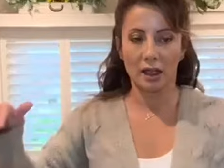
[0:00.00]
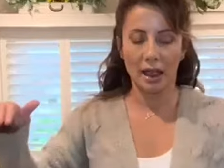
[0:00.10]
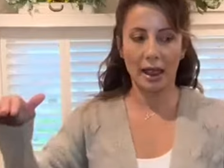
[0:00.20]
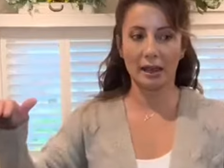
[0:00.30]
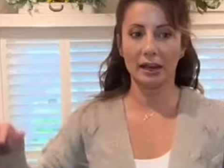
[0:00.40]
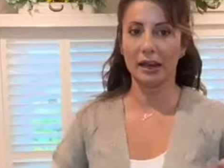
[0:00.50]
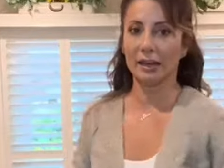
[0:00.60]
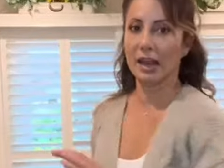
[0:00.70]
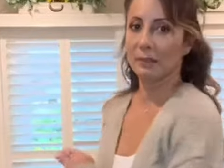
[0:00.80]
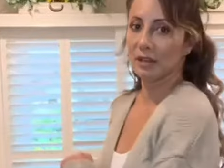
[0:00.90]
and it
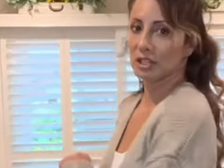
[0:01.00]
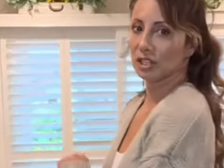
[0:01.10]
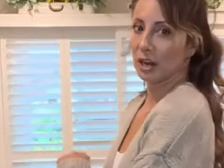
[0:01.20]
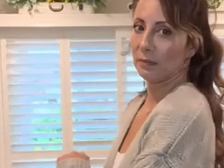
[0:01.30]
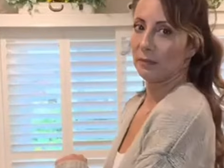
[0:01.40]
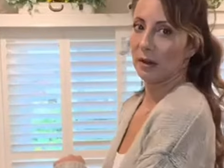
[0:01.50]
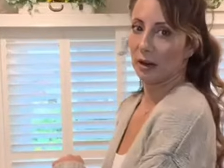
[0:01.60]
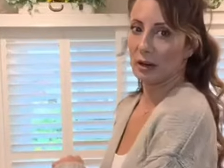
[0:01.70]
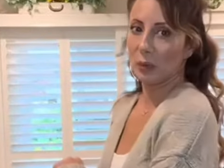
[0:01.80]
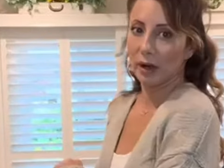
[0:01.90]
kept its shape
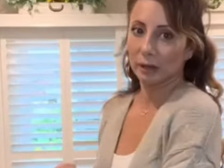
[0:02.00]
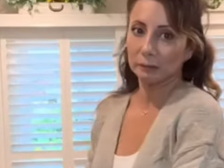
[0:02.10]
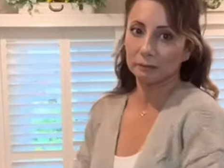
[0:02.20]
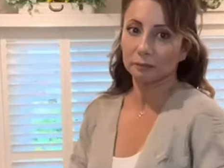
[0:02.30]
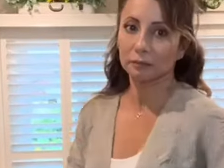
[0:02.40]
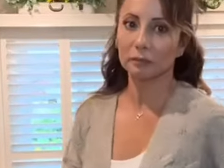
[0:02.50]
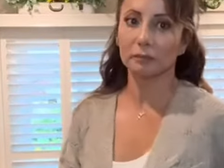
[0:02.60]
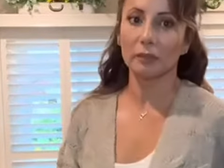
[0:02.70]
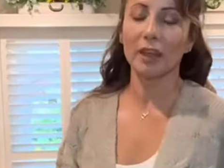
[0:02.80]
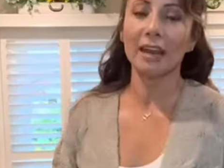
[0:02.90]
very well.
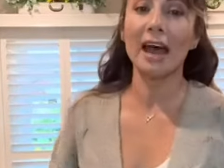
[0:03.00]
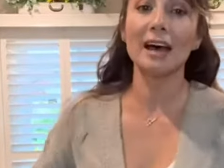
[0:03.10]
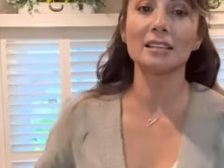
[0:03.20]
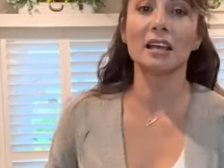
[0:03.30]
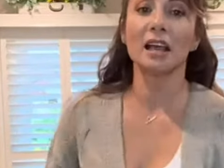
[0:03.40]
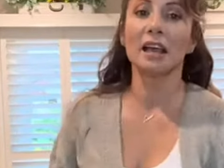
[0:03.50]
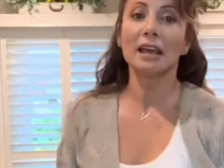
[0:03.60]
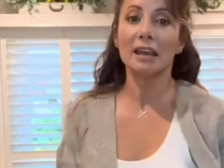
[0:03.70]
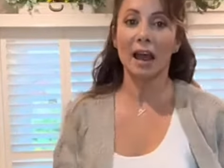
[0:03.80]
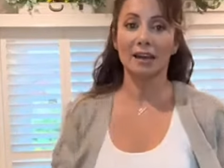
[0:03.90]
It has
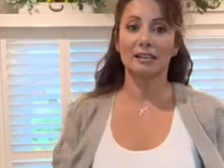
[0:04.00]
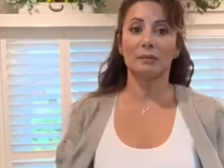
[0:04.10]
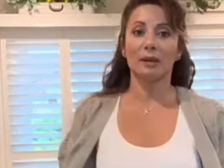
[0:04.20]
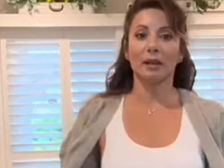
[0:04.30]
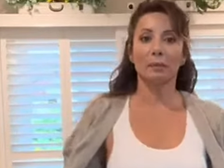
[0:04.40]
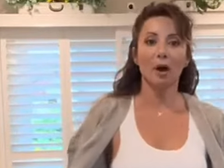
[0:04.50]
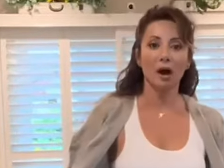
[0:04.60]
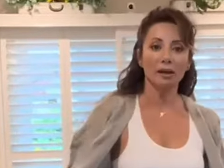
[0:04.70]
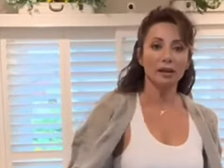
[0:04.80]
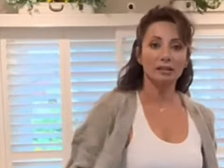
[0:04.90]
nice big
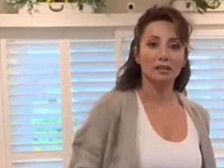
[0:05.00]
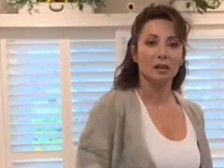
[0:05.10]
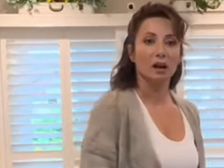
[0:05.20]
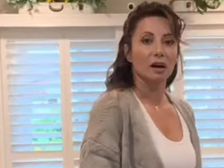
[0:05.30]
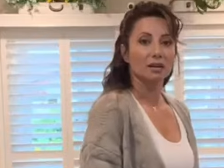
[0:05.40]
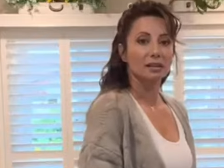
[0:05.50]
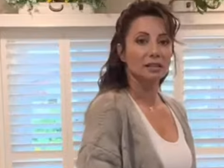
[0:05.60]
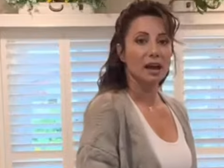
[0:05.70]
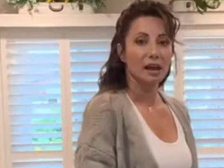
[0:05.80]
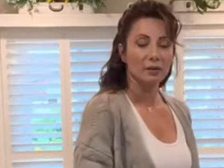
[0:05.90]
pockets on the
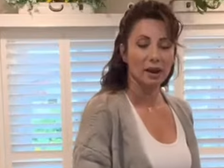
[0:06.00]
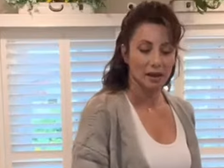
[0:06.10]
side right